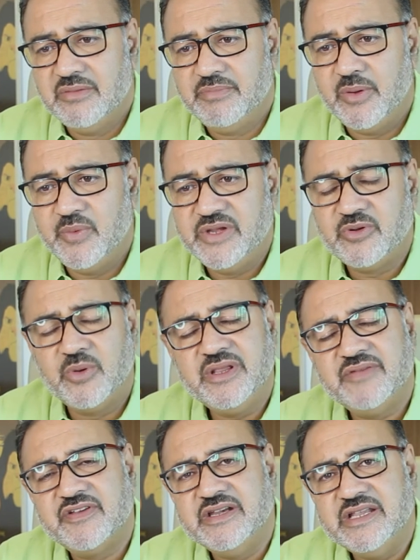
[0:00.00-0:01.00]
but we don't
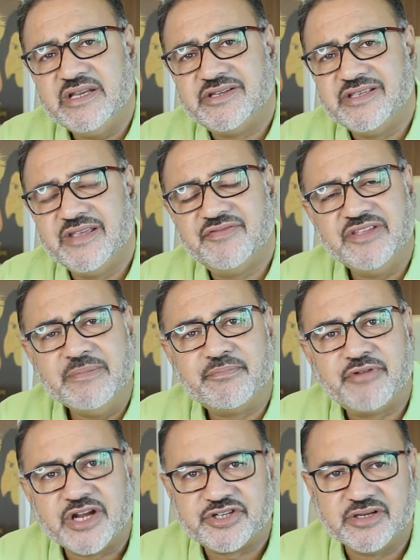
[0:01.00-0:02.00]
even need to give the
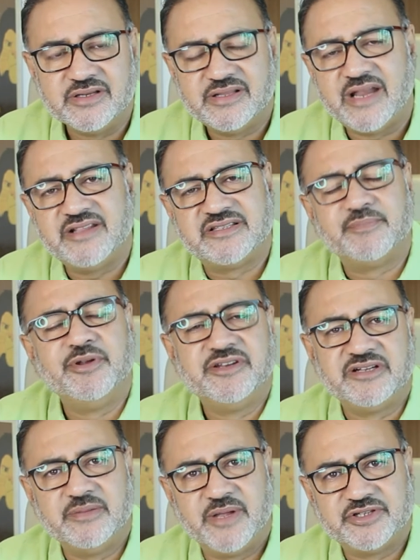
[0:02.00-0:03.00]
impression that it's a
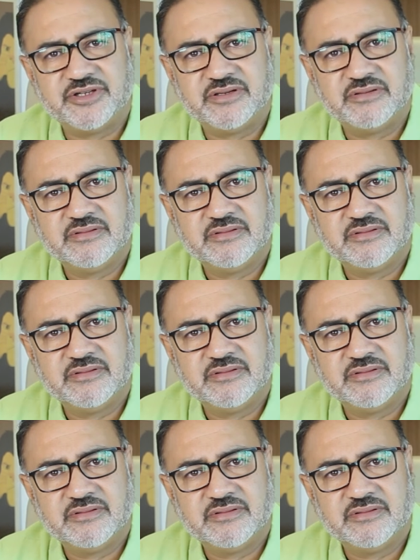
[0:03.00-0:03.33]
political budget.